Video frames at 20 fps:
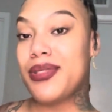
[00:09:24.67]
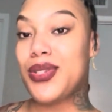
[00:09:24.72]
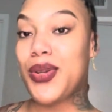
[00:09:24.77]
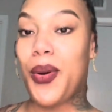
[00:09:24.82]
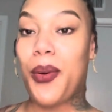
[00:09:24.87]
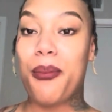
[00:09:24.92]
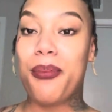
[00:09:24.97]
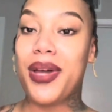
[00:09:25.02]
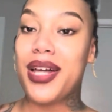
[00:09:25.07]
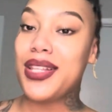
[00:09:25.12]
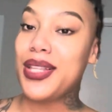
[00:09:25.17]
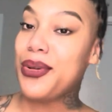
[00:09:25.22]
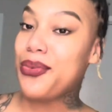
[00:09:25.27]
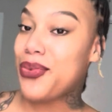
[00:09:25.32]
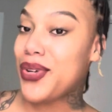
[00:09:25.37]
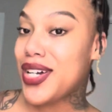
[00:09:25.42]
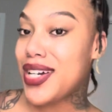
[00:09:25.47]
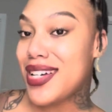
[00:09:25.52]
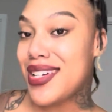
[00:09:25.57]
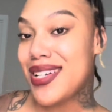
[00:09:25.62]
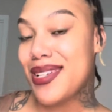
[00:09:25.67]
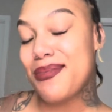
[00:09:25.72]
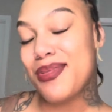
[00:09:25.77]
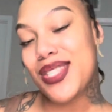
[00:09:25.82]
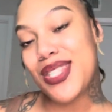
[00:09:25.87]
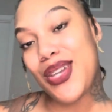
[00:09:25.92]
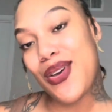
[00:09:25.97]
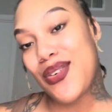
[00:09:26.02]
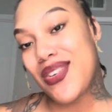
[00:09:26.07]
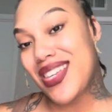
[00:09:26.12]
no belly rubs,
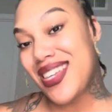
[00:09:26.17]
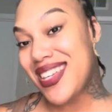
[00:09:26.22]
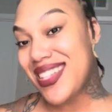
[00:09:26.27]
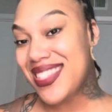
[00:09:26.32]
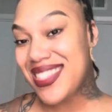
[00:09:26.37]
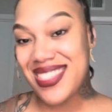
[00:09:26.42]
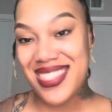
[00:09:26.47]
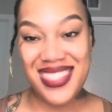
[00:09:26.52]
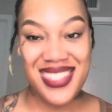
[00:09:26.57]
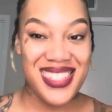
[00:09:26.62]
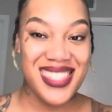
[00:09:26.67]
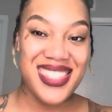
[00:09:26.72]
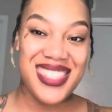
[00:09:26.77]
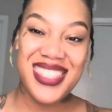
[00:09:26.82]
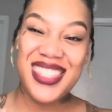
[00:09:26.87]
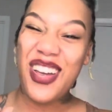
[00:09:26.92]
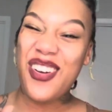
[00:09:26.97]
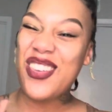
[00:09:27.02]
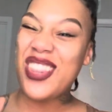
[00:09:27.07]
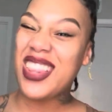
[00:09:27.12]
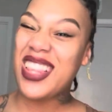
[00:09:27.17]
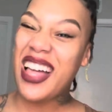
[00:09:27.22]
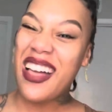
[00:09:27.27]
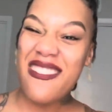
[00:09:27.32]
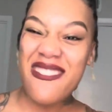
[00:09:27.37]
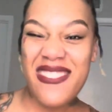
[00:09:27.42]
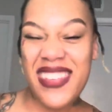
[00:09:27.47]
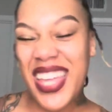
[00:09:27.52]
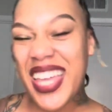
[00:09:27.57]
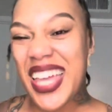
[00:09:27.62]
no kisses, no
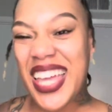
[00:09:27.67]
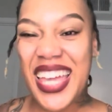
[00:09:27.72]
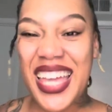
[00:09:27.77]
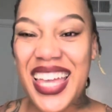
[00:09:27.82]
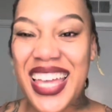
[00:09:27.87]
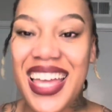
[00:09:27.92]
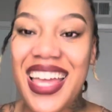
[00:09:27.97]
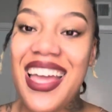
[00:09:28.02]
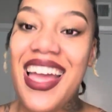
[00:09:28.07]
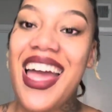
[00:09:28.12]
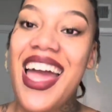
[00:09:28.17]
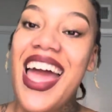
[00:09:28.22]
loving,